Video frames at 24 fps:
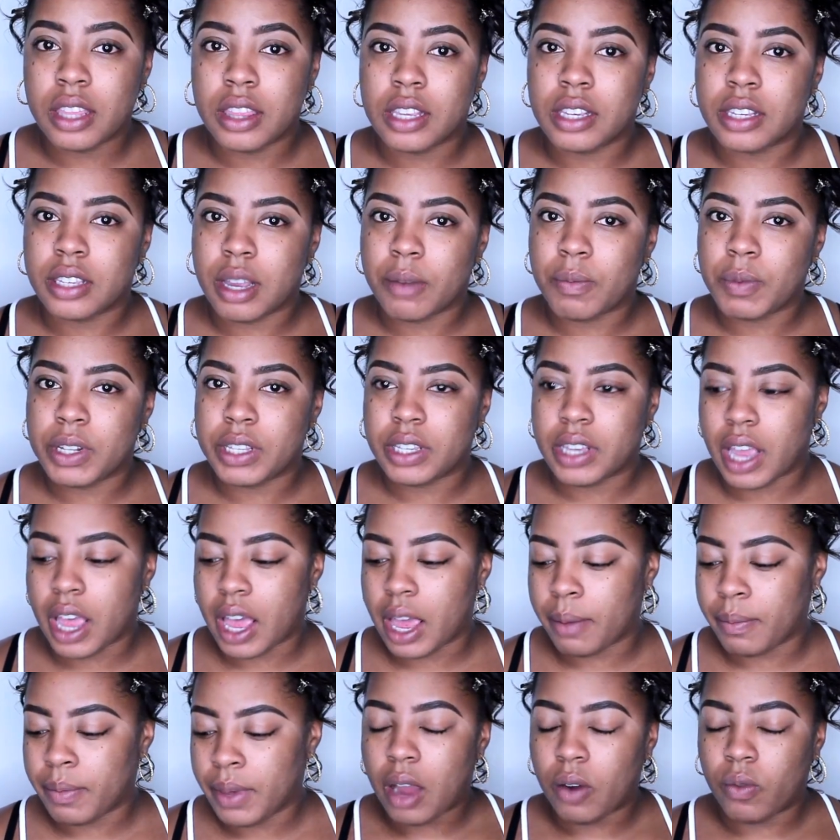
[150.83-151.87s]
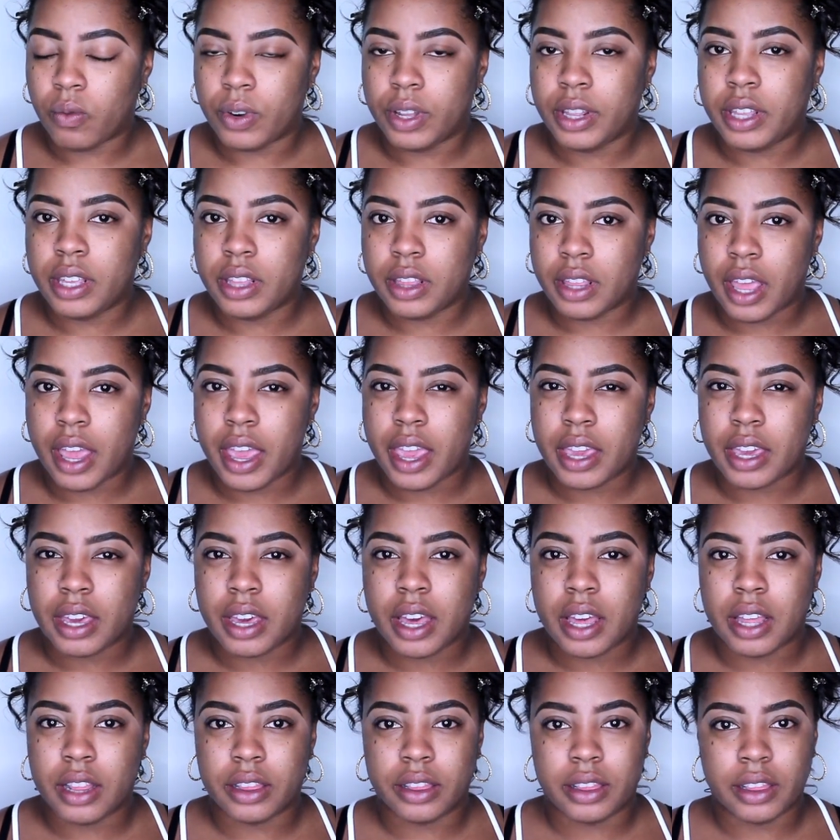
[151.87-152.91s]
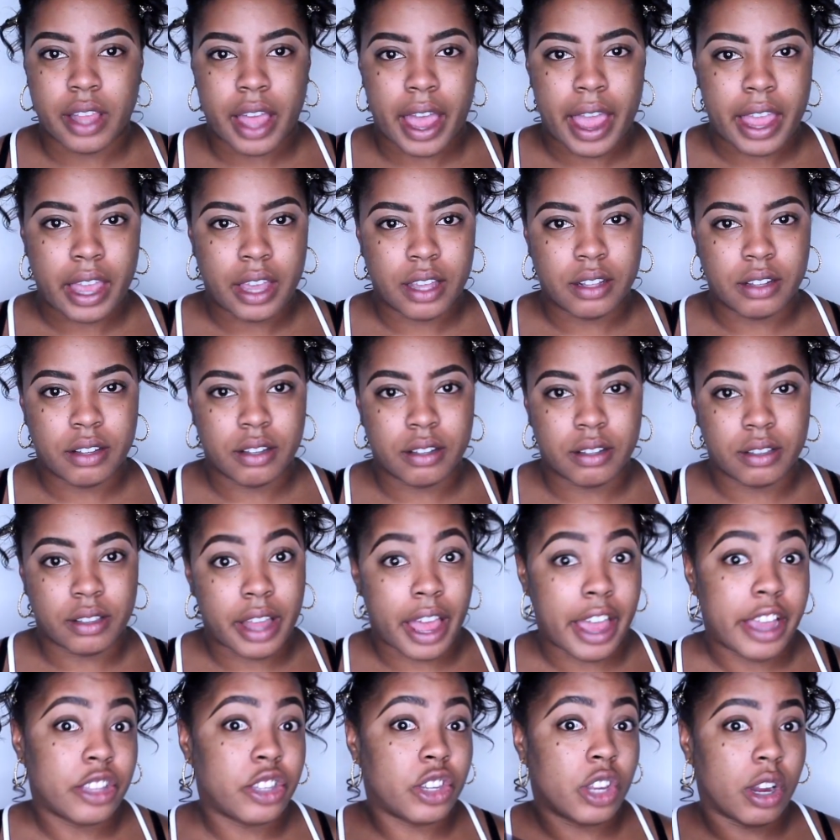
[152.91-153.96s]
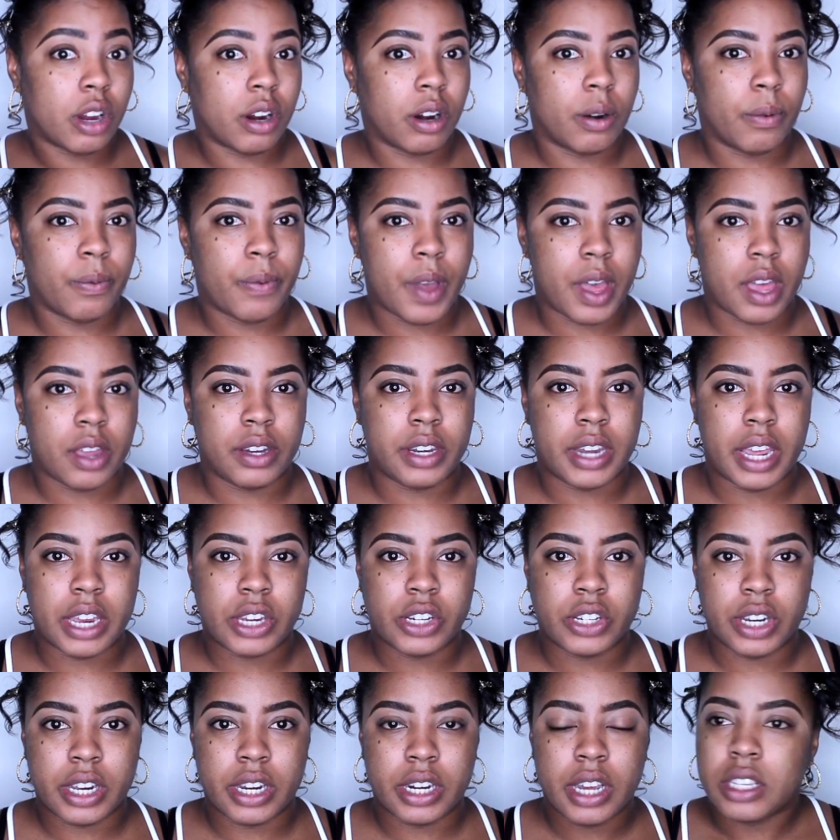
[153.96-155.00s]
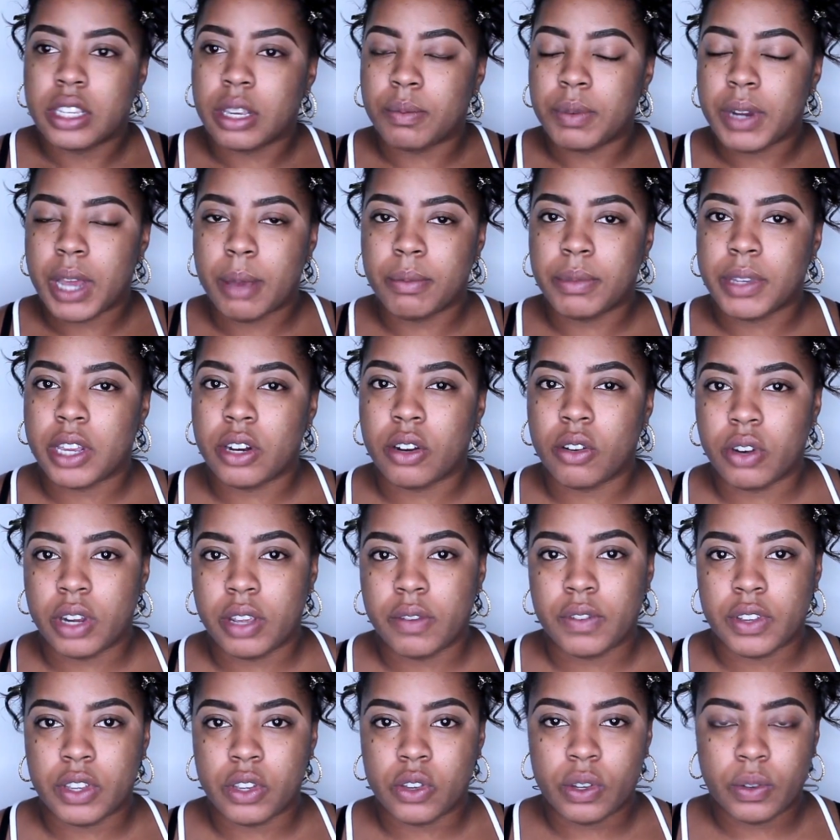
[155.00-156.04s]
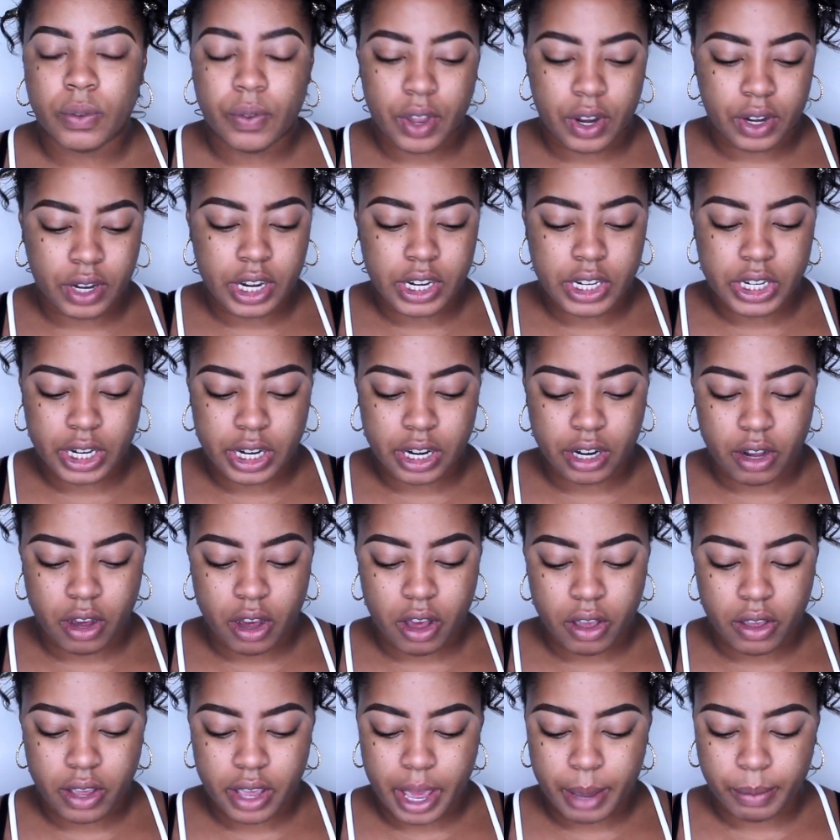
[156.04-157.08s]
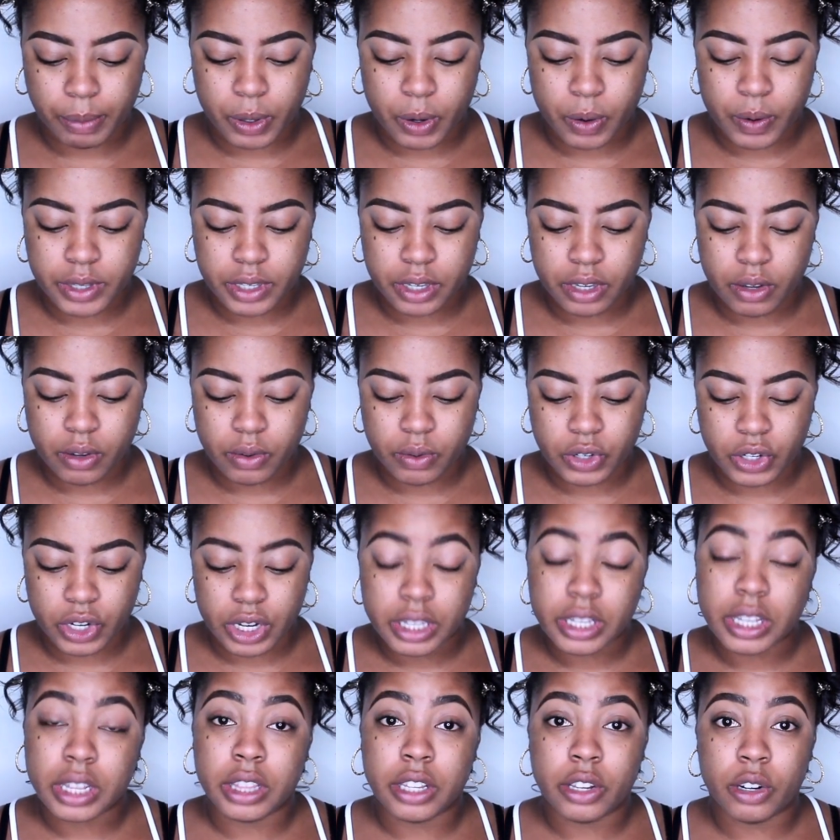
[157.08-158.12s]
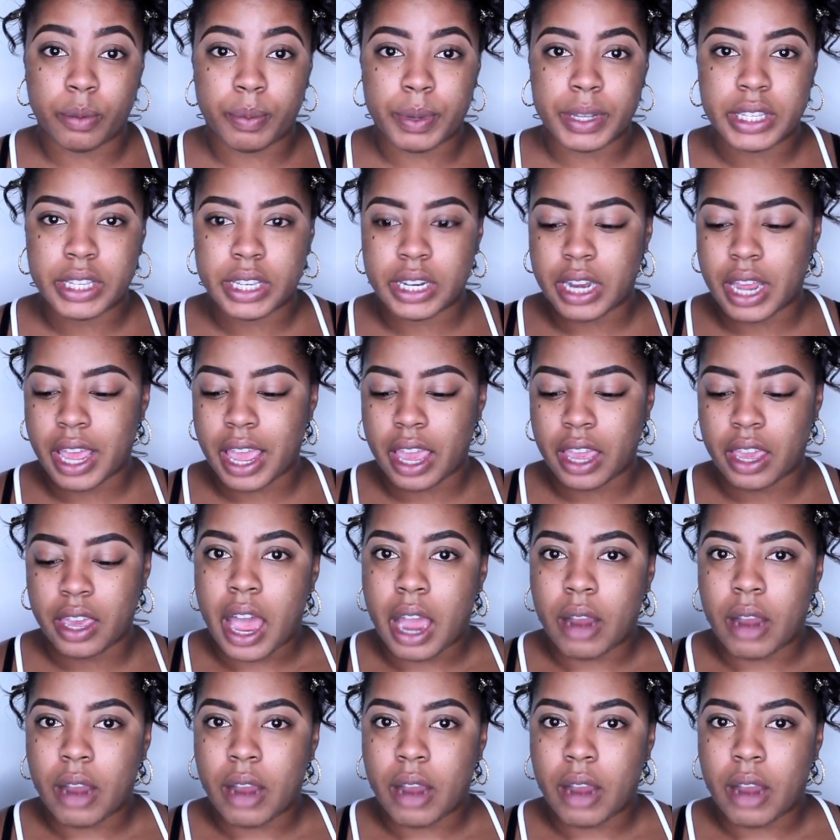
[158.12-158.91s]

In the summertime, I really like a lighter foundation. Sometimes I don't even use foundation at all. I'm going to use just a little bit today.